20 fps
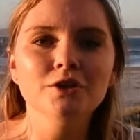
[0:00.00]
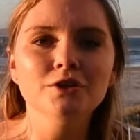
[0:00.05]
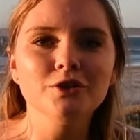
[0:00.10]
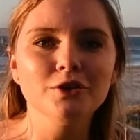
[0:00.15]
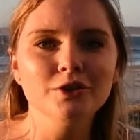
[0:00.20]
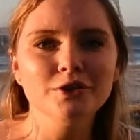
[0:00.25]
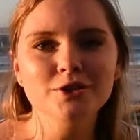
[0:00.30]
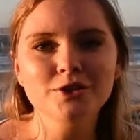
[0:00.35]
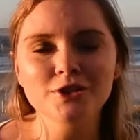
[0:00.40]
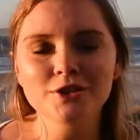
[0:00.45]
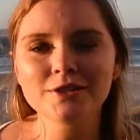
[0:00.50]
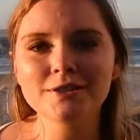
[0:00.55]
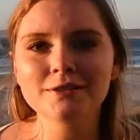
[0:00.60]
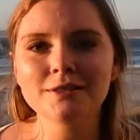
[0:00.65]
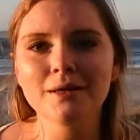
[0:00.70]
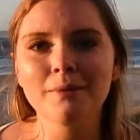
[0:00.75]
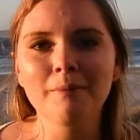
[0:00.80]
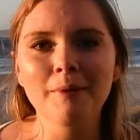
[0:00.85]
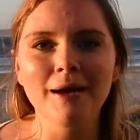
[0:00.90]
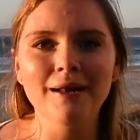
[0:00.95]
So it's just
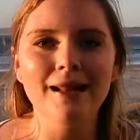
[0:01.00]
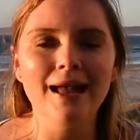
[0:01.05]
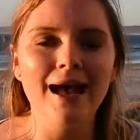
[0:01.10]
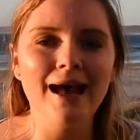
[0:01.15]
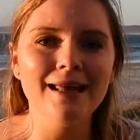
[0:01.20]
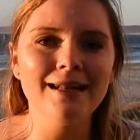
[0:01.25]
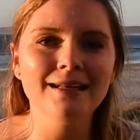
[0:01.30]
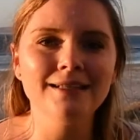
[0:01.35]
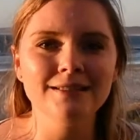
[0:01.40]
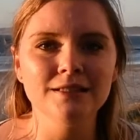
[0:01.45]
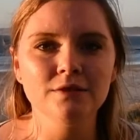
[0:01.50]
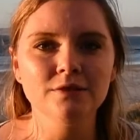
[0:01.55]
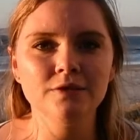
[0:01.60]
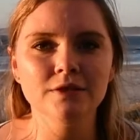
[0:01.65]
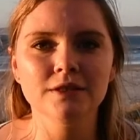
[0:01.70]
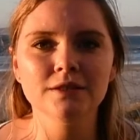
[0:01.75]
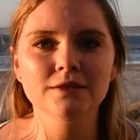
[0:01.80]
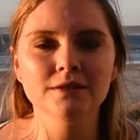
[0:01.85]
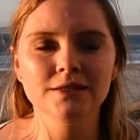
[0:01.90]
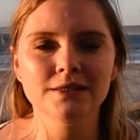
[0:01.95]
about adding
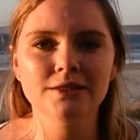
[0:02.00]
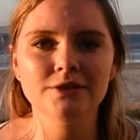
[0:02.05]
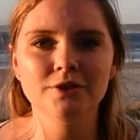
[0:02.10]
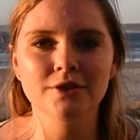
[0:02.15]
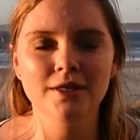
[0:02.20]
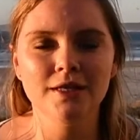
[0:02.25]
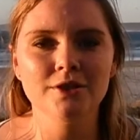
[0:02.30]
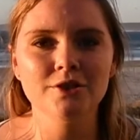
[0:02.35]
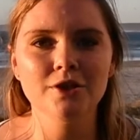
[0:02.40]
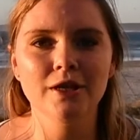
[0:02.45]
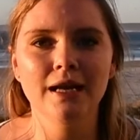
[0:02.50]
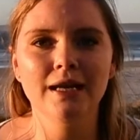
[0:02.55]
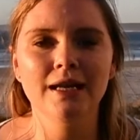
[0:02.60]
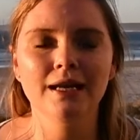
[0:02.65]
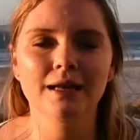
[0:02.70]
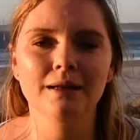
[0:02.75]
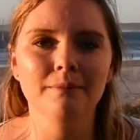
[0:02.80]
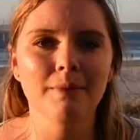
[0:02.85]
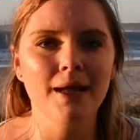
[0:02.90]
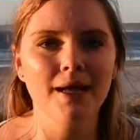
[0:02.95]
difficulty to their
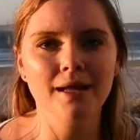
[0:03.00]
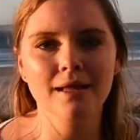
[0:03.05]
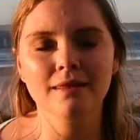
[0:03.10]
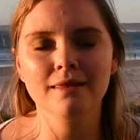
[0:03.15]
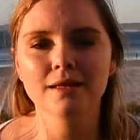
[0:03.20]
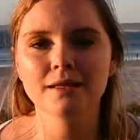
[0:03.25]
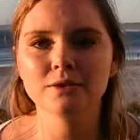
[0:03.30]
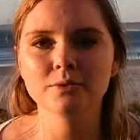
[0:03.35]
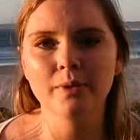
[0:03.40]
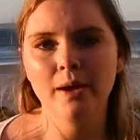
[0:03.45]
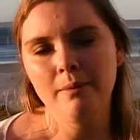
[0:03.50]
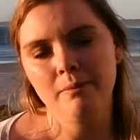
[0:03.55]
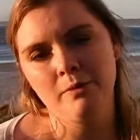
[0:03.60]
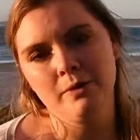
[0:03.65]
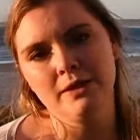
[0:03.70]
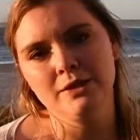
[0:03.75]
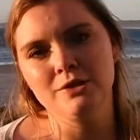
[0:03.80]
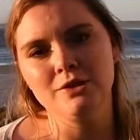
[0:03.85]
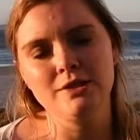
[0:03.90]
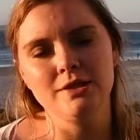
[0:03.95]
training and making things way
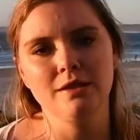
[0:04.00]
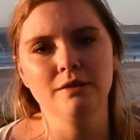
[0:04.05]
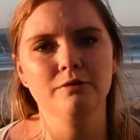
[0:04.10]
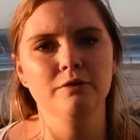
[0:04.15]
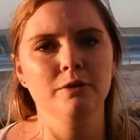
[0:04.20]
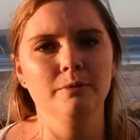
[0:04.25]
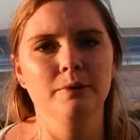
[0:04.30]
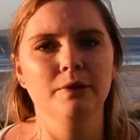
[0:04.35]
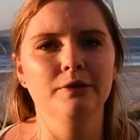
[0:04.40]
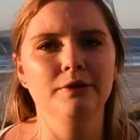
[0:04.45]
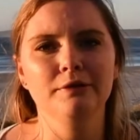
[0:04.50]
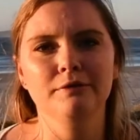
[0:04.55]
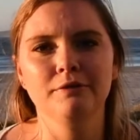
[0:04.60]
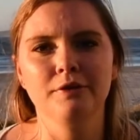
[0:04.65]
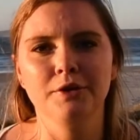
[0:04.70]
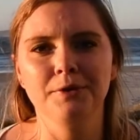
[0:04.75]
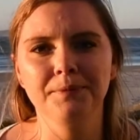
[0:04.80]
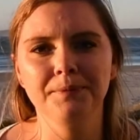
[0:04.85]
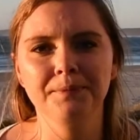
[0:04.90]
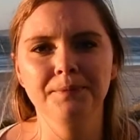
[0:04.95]
more interesting for the both of you.